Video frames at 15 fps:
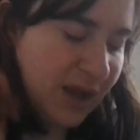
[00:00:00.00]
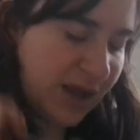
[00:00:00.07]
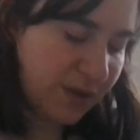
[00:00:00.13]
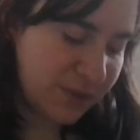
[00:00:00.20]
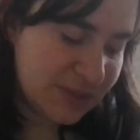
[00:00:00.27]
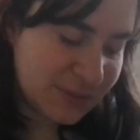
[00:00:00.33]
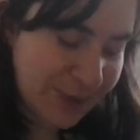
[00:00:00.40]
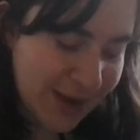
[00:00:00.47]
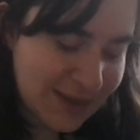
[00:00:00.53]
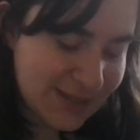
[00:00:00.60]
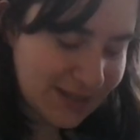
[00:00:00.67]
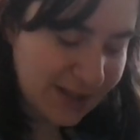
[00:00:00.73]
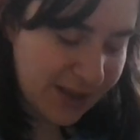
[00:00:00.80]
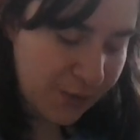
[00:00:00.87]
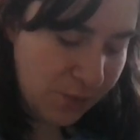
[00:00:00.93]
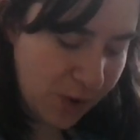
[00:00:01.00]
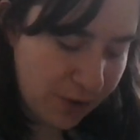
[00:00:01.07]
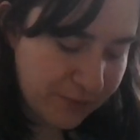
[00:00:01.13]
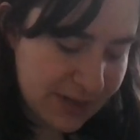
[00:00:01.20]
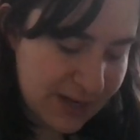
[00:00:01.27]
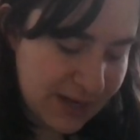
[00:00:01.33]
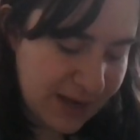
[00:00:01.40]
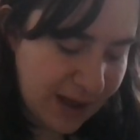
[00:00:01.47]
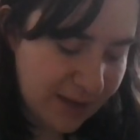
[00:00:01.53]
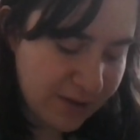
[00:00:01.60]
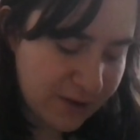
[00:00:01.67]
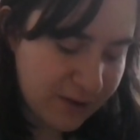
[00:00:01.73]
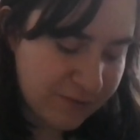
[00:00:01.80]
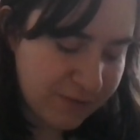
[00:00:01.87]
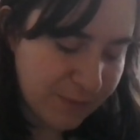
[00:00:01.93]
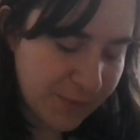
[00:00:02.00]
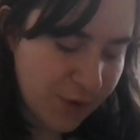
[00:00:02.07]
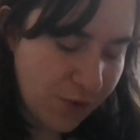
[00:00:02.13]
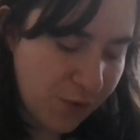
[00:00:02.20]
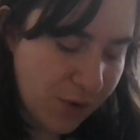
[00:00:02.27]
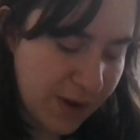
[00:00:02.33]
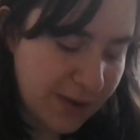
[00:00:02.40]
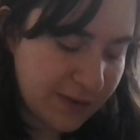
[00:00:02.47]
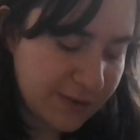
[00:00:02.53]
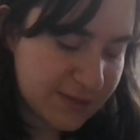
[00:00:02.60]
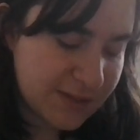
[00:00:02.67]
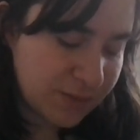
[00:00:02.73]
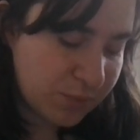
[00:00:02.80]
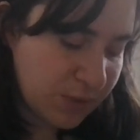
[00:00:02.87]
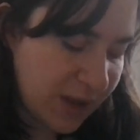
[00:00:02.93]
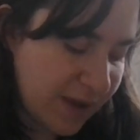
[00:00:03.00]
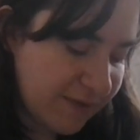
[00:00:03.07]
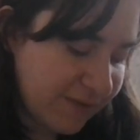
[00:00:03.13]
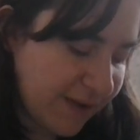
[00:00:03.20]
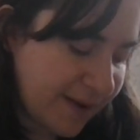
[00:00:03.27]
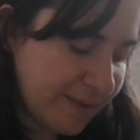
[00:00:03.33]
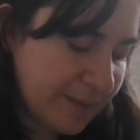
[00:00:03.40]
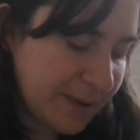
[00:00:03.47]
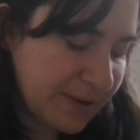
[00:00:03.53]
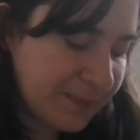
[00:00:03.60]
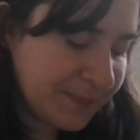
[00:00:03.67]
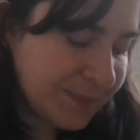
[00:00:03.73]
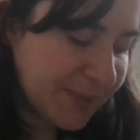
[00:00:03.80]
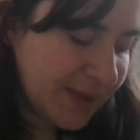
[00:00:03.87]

It was basically woven together from coils of plant fiber,